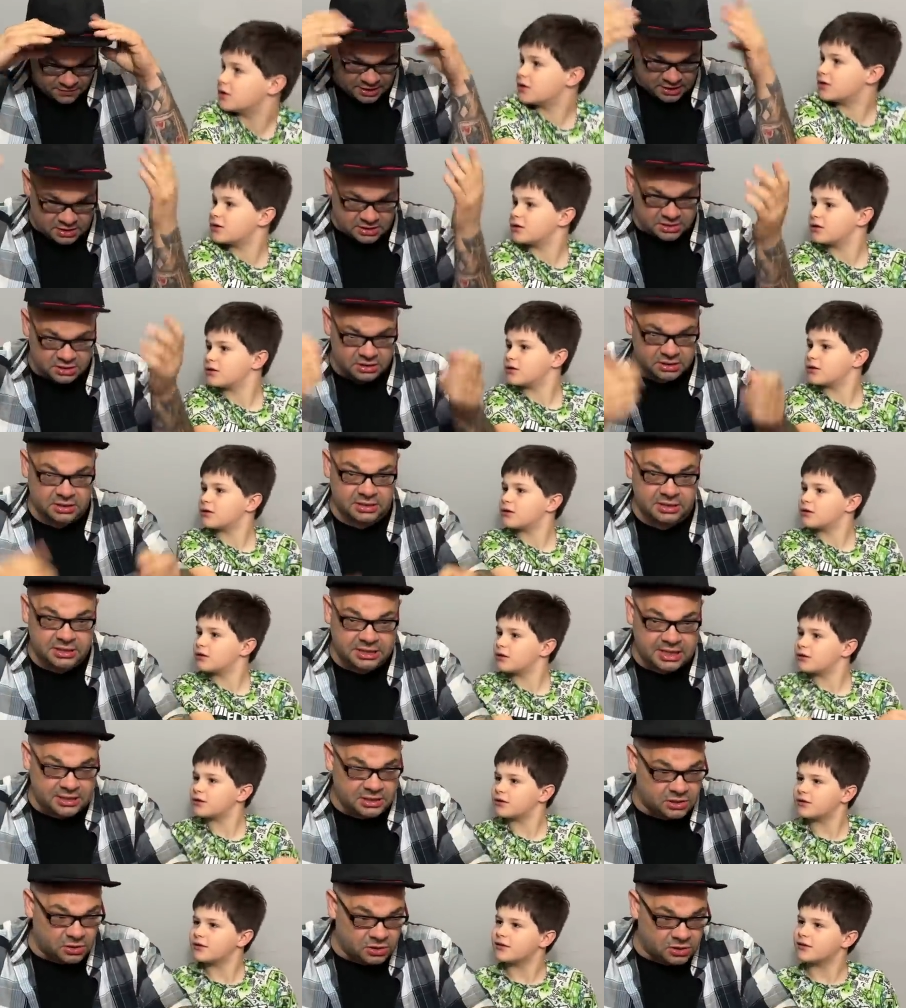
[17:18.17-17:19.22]
Speaker 1: It just
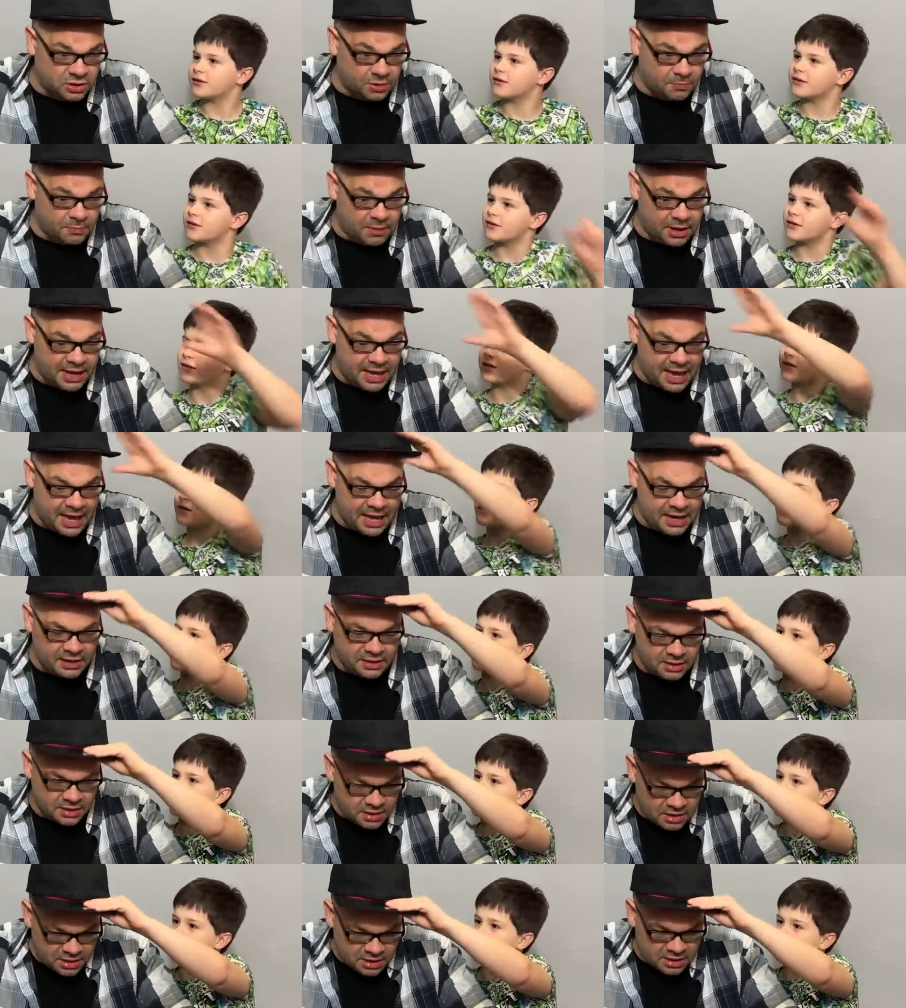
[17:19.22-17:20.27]
sits on top of my head.
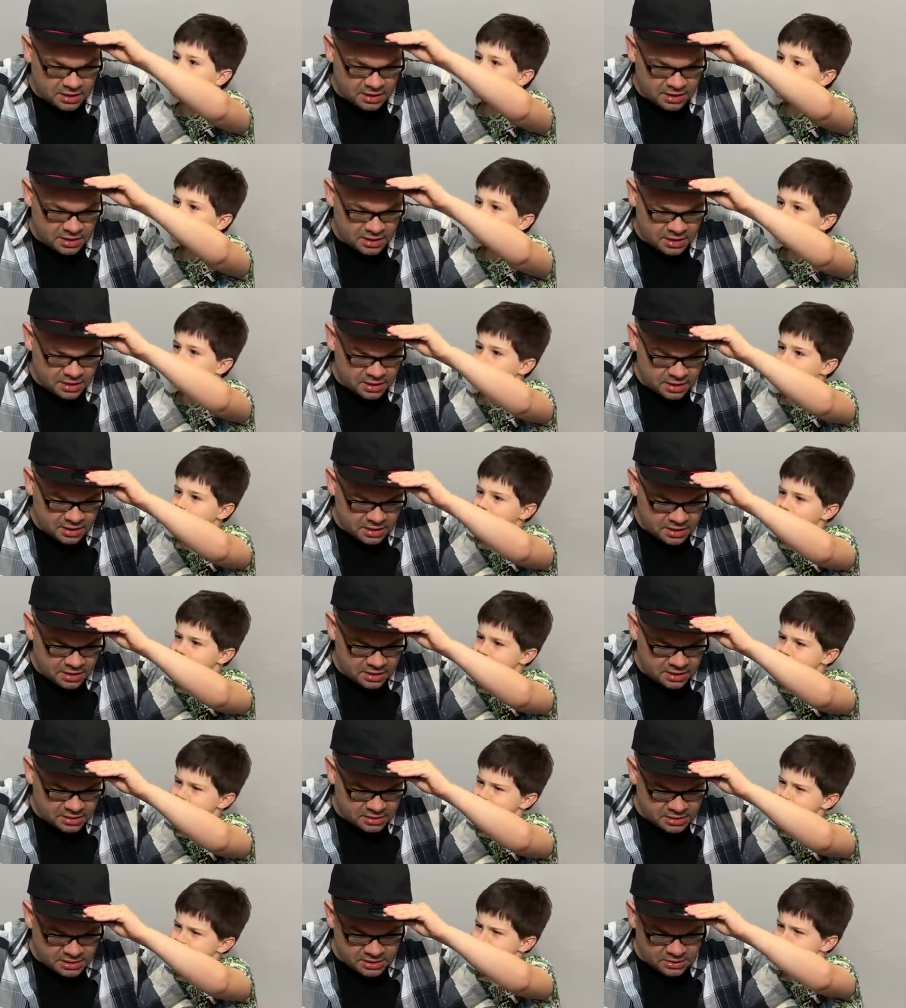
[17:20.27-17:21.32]

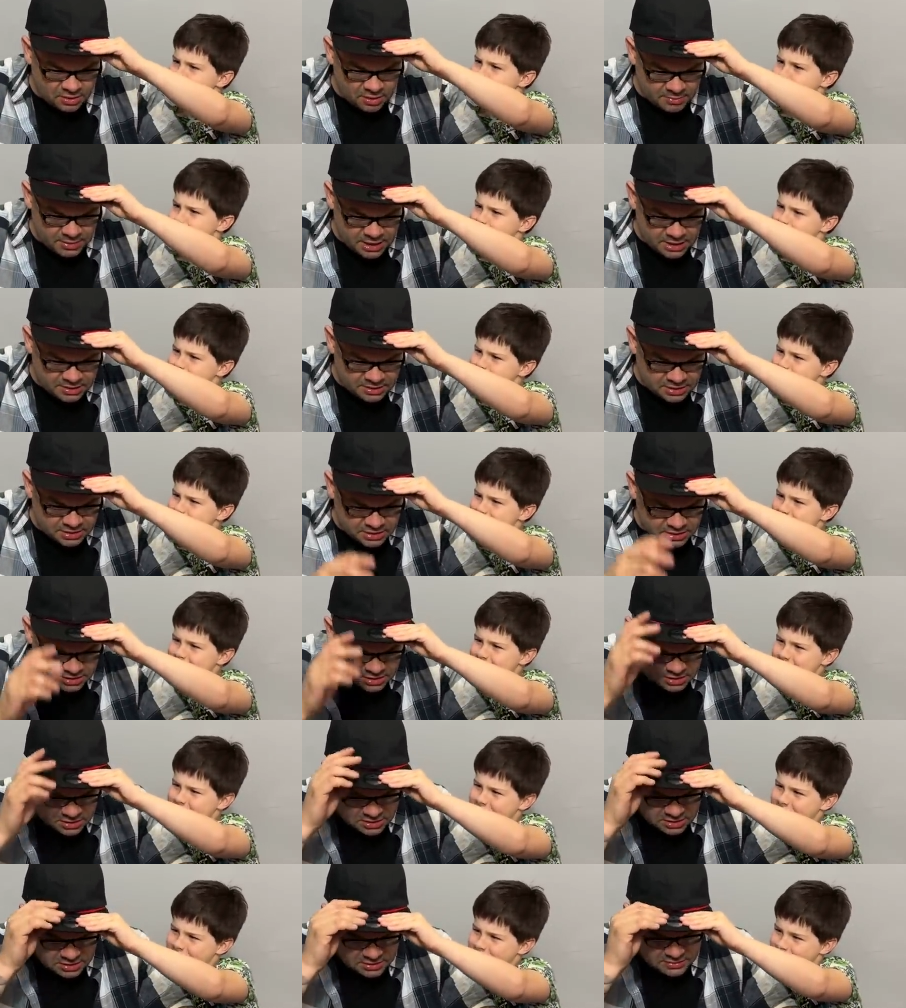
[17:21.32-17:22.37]
Do you see what I mean? It doesn't.
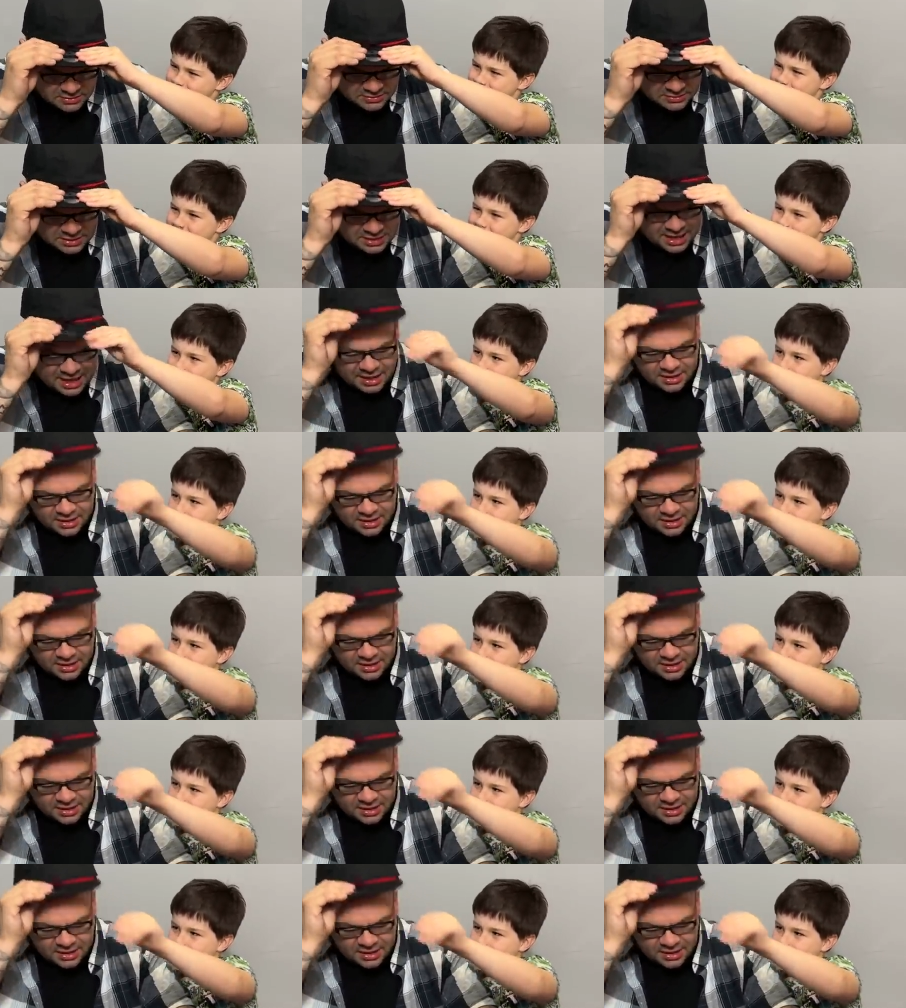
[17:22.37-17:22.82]
Eh. Yeah,